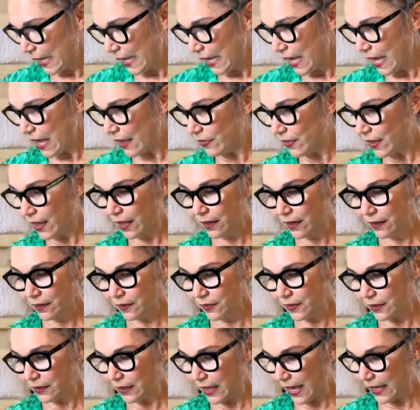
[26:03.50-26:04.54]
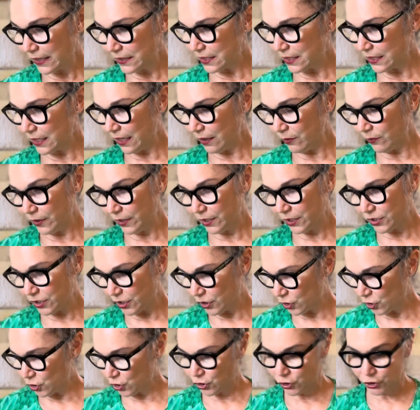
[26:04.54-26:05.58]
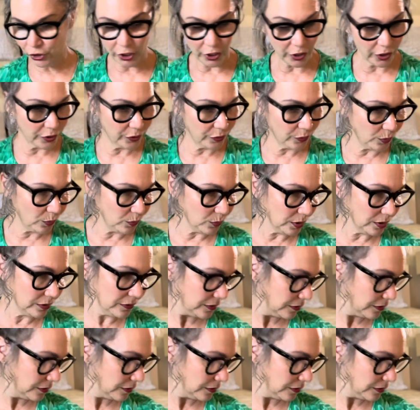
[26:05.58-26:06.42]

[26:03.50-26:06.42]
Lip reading: And then the last thing I wanted to show,